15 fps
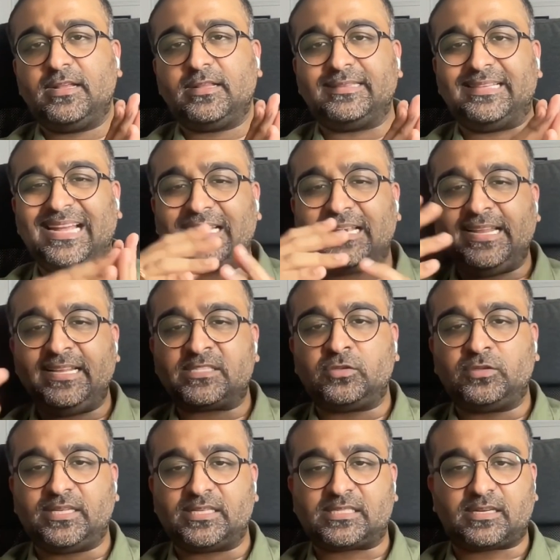That leads to
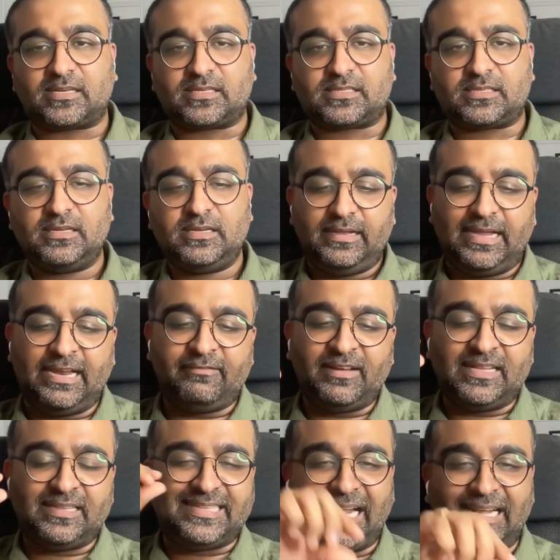distrust. And
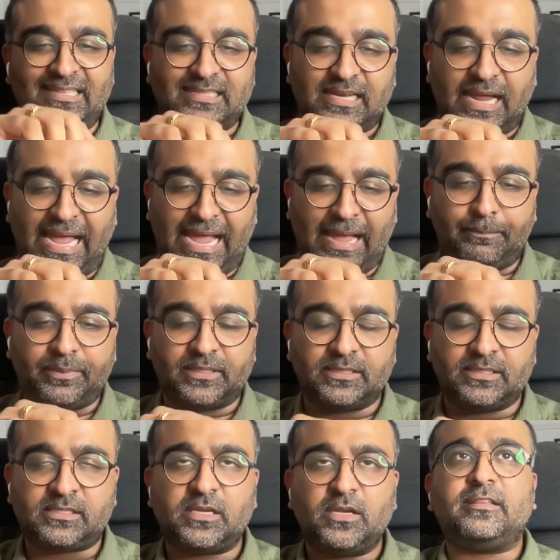when that happens,